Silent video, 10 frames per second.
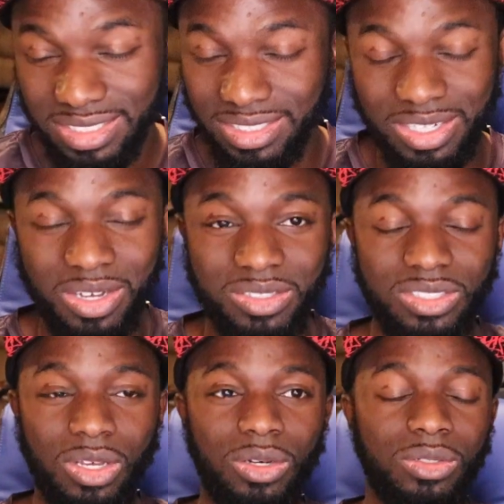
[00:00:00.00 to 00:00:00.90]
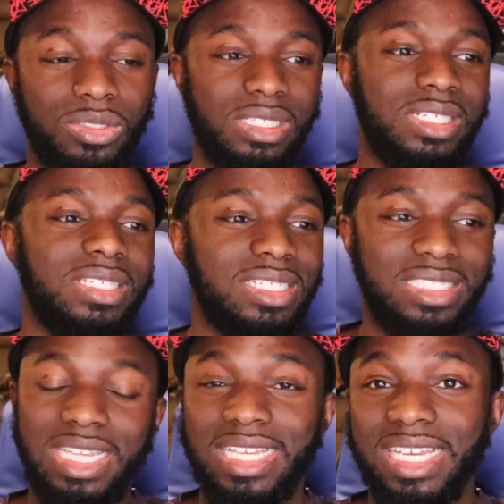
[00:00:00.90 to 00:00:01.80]
You know, so
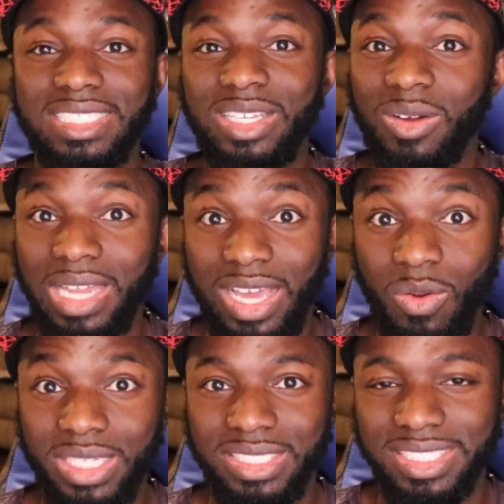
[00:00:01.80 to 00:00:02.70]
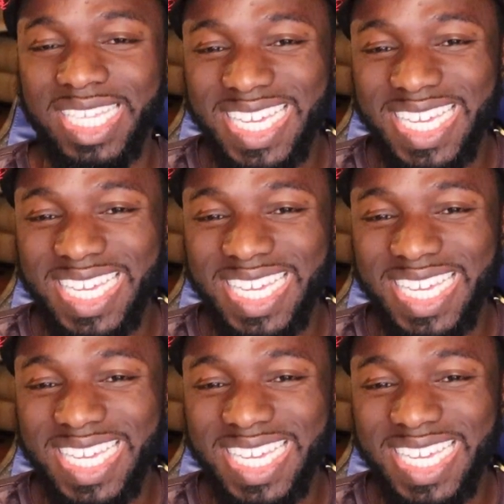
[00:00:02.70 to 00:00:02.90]
I guess he don't like questions.